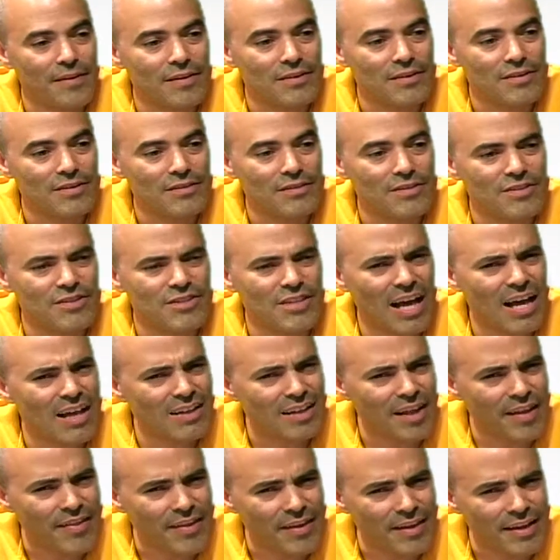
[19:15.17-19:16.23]
Shell,
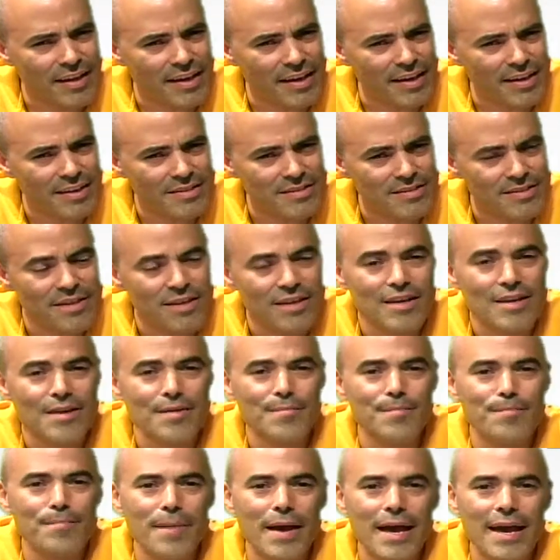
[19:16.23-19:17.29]
I think it is,
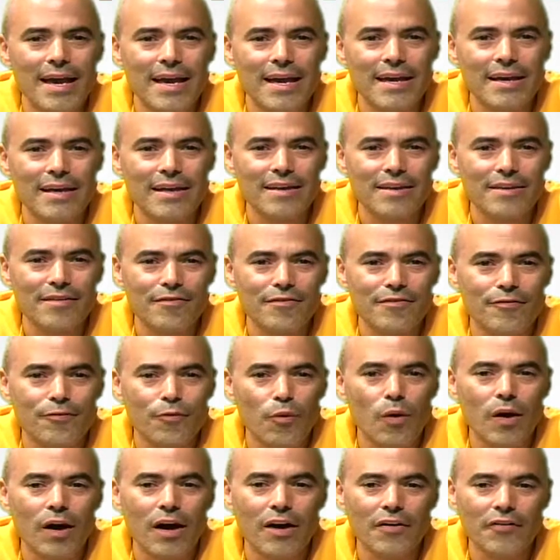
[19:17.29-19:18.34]
made
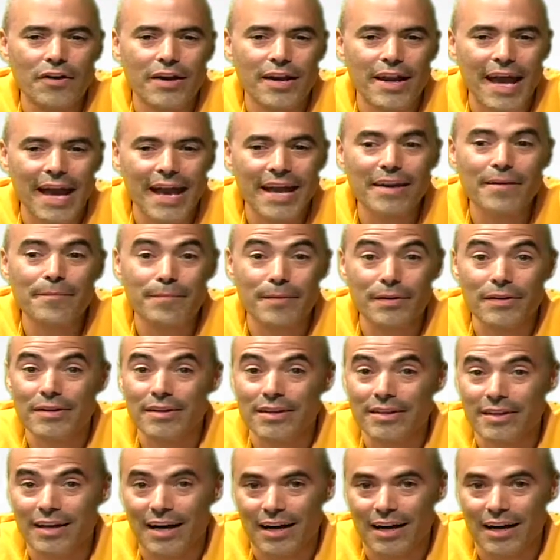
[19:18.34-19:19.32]
$408 billion,